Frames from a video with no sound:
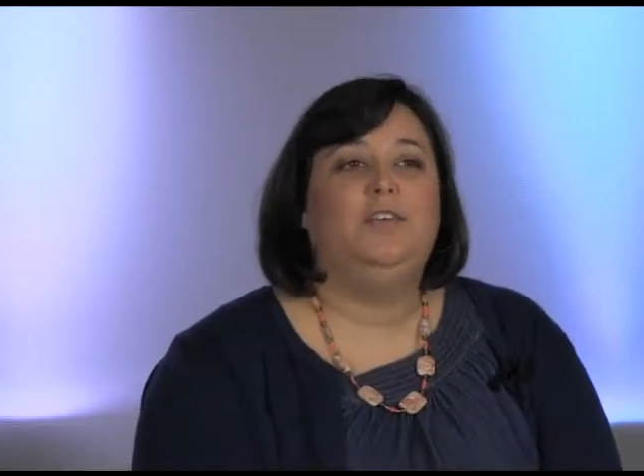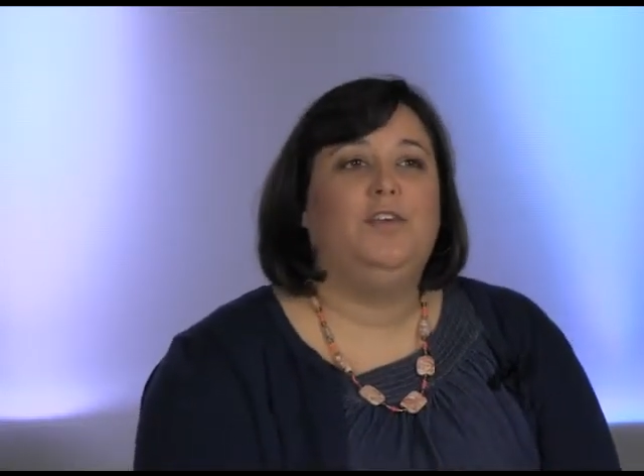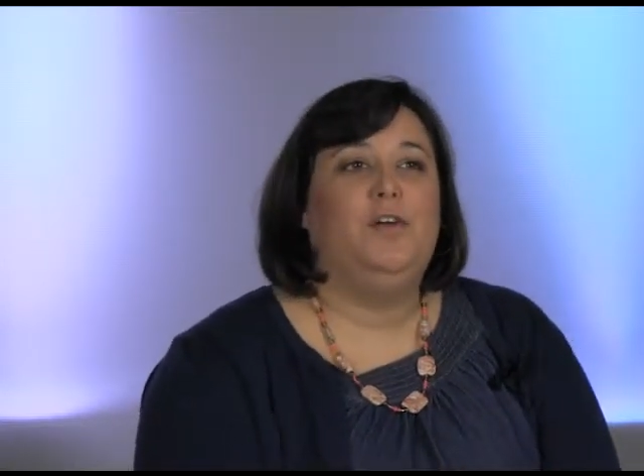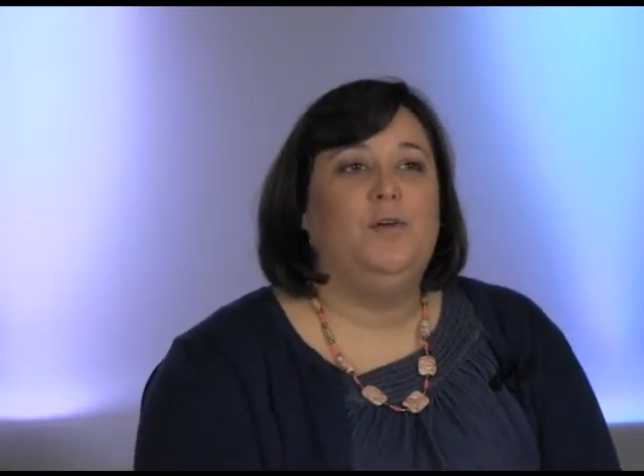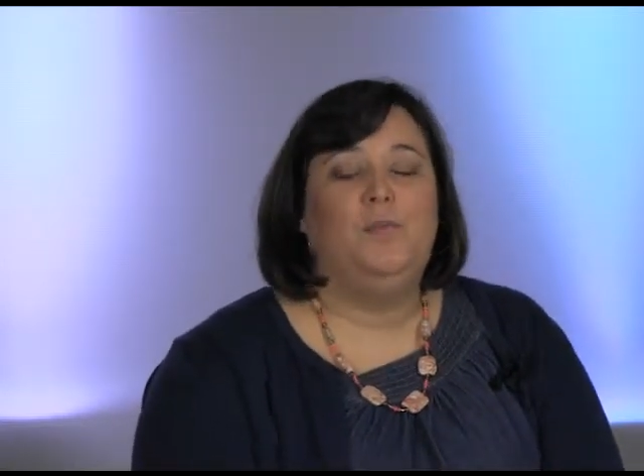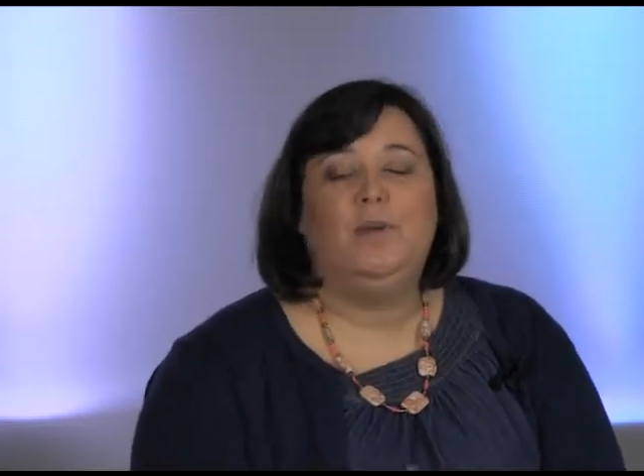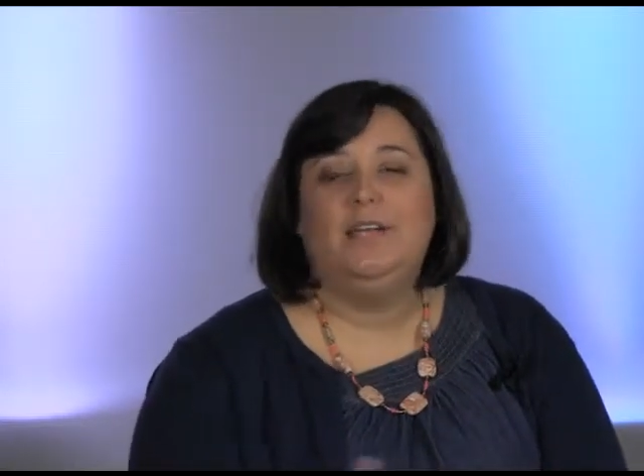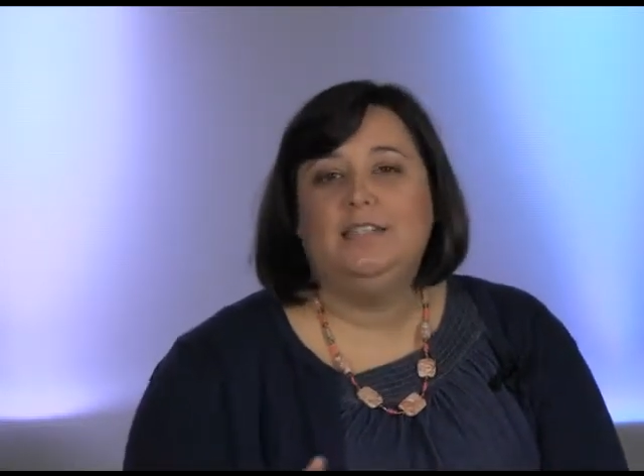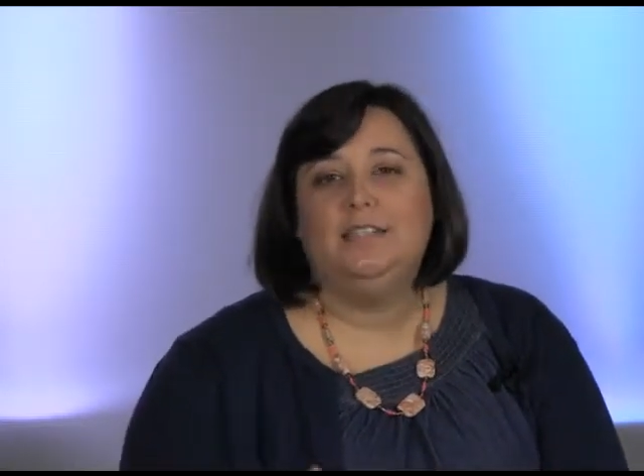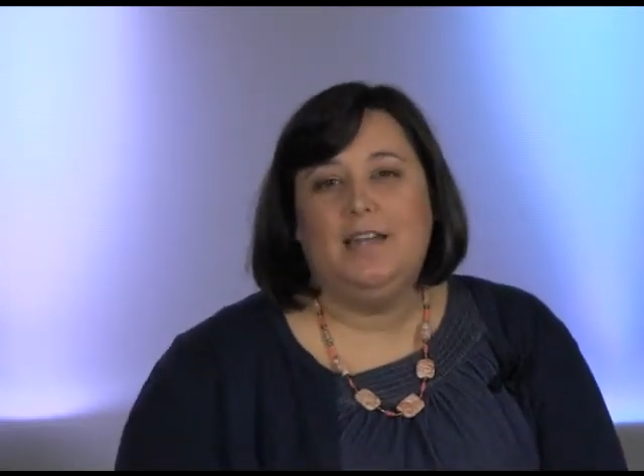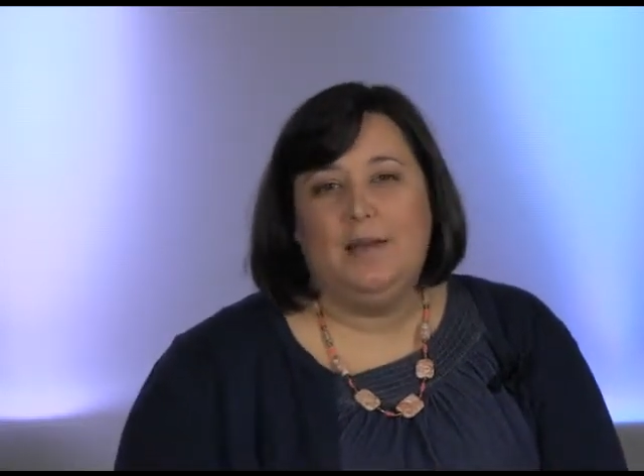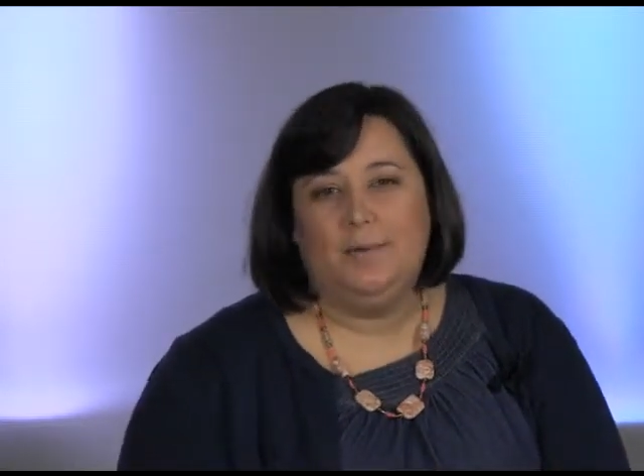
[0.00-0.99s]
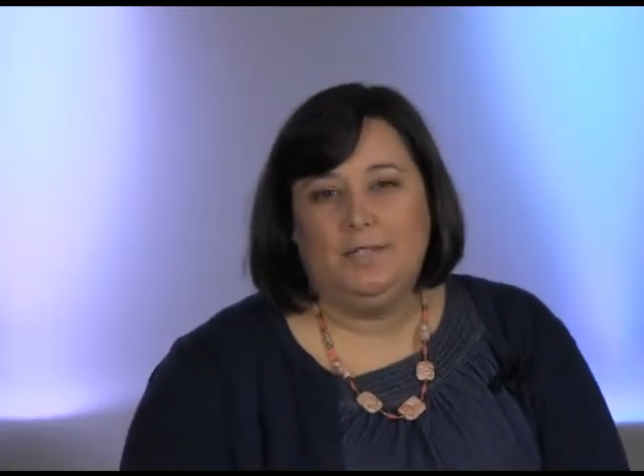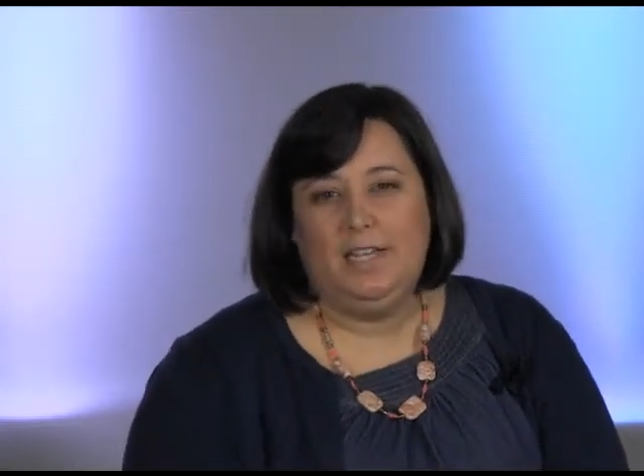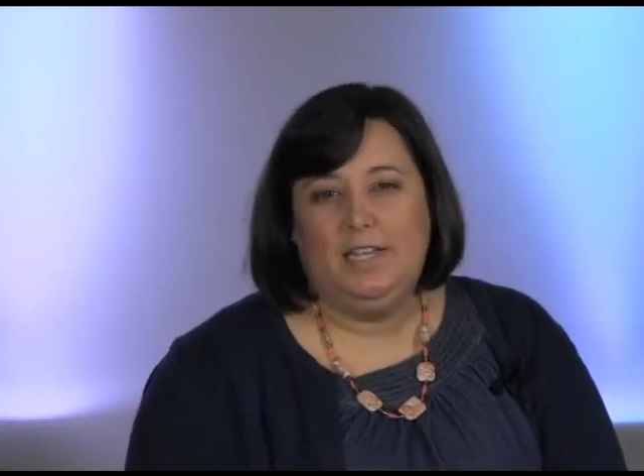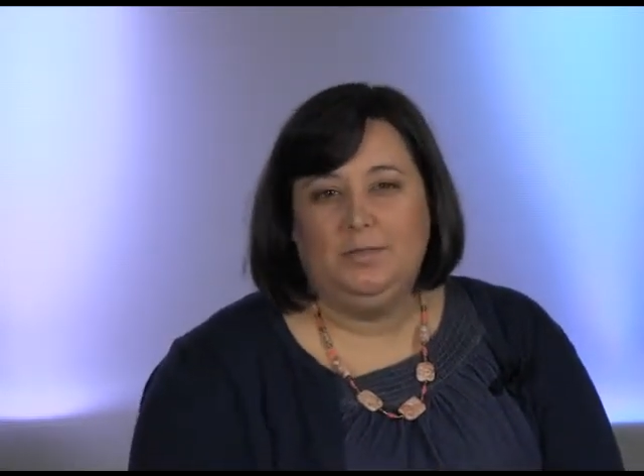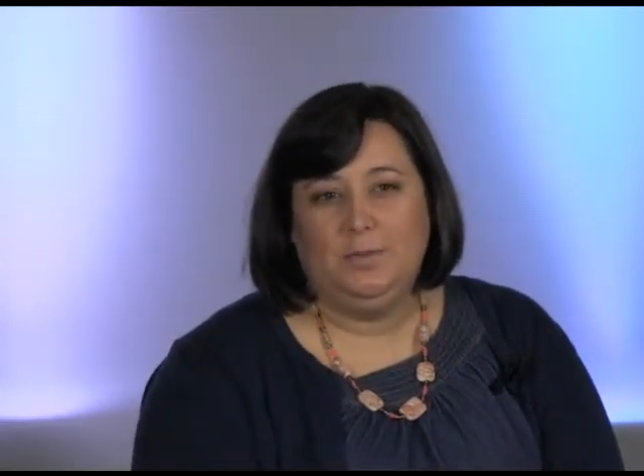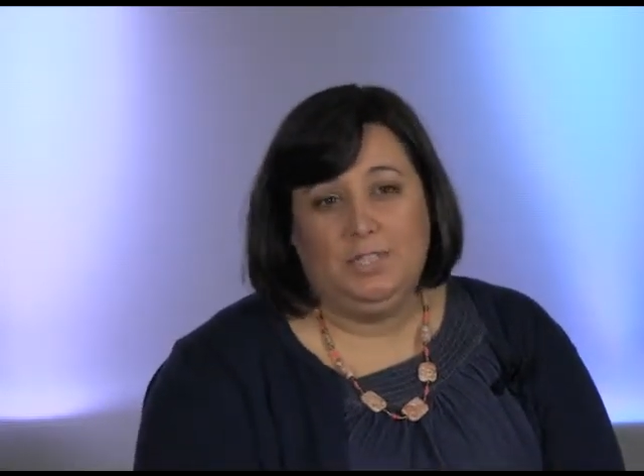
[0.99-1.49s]
You know, one gets the diaper
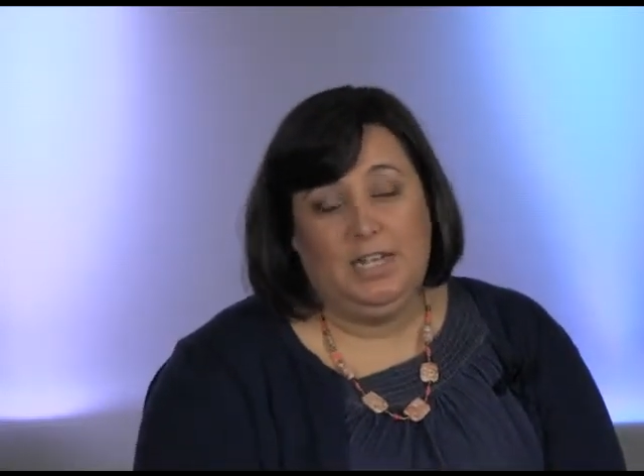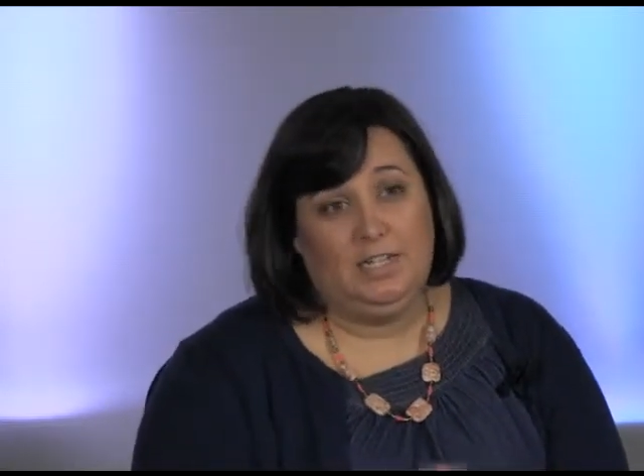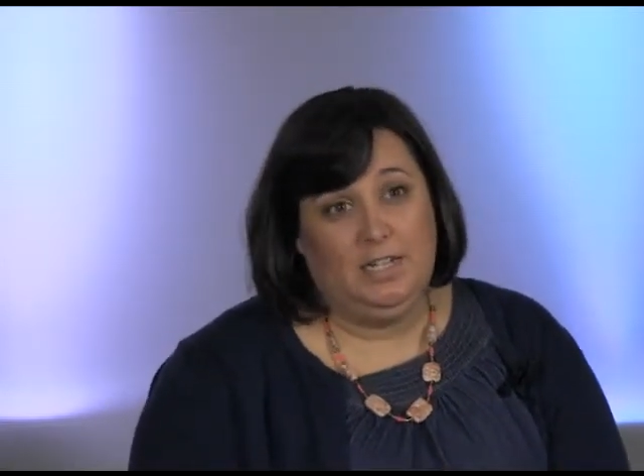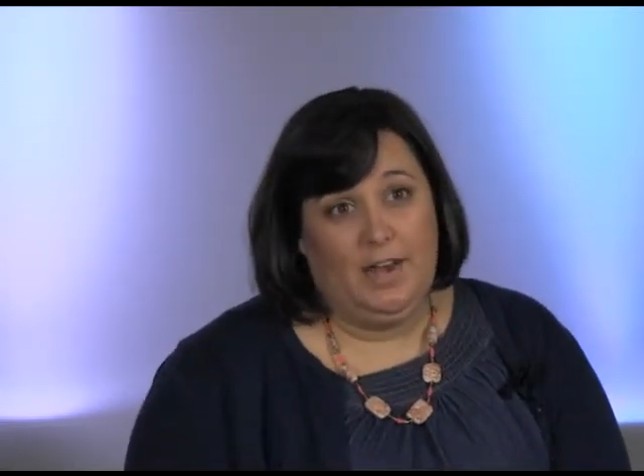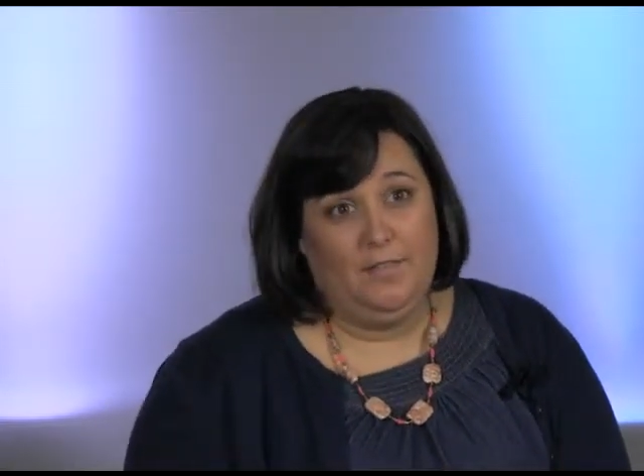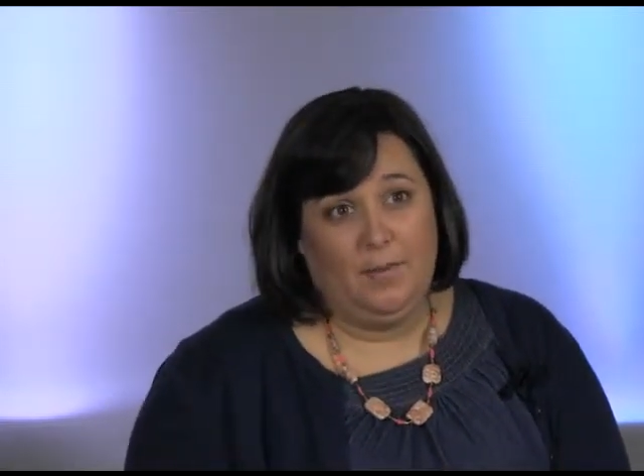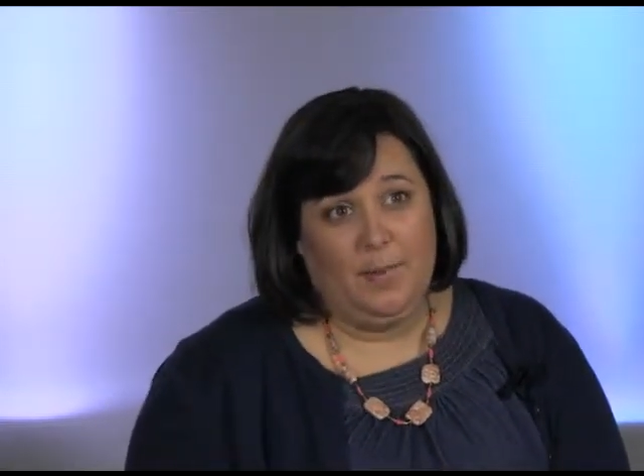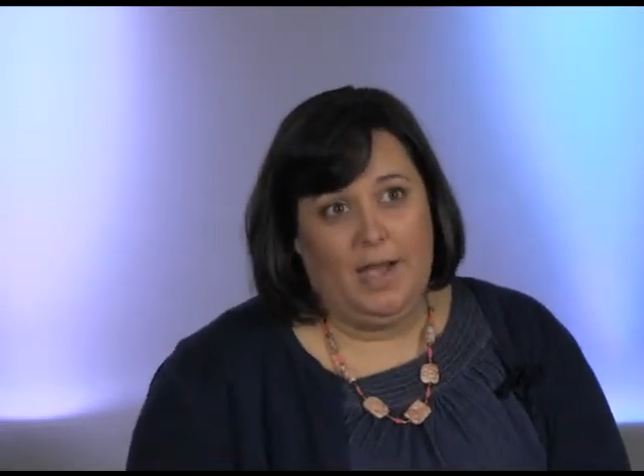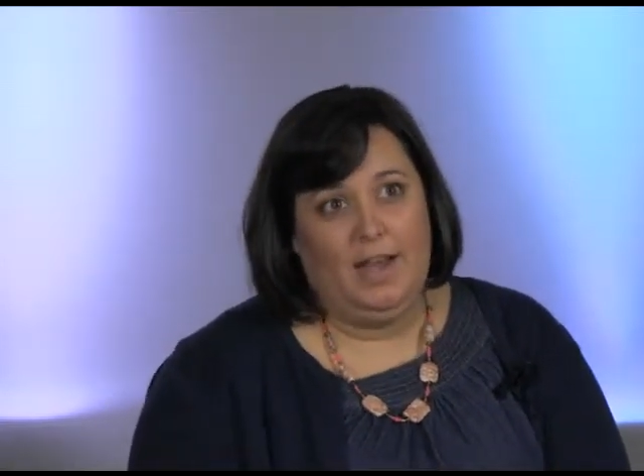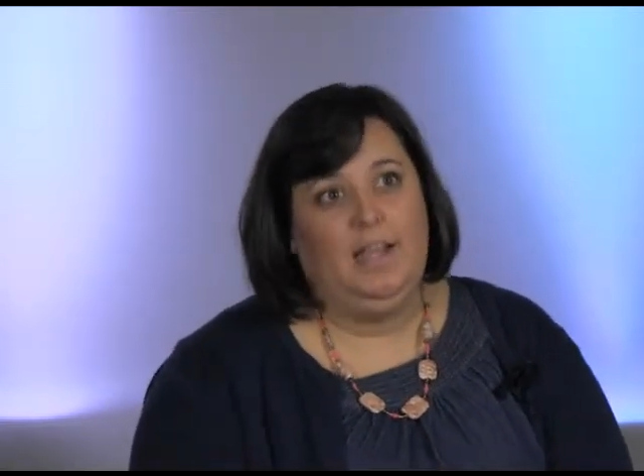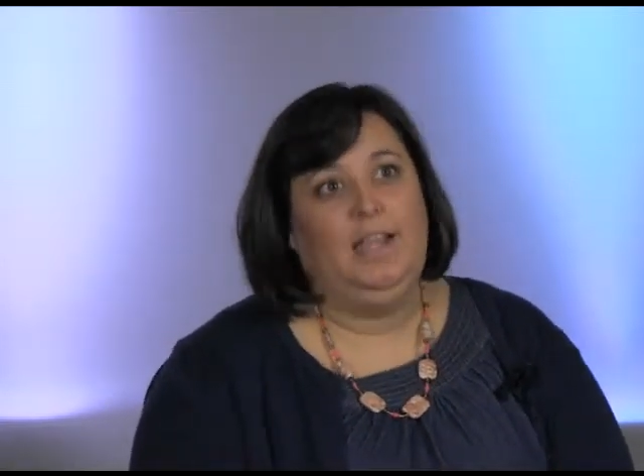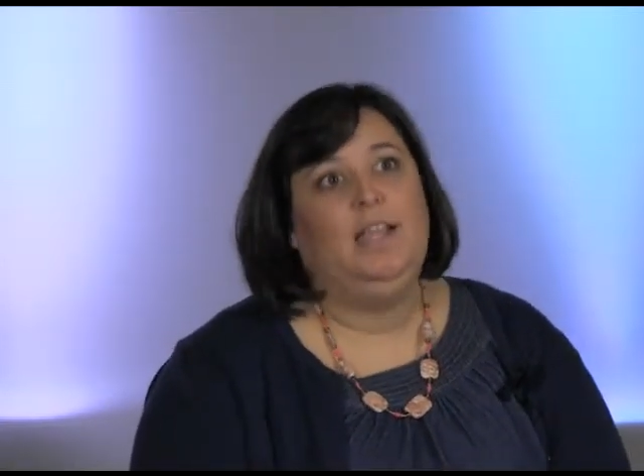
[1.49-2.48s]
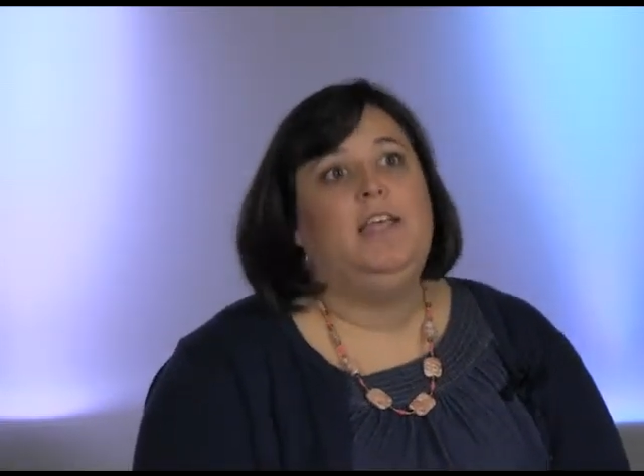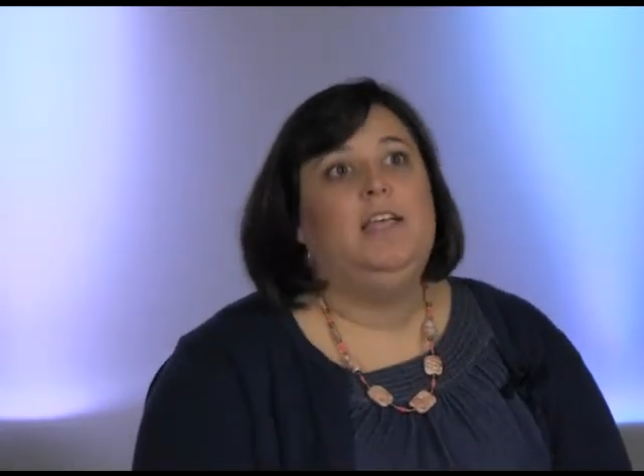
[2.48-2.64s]
changed, we're changing everybody.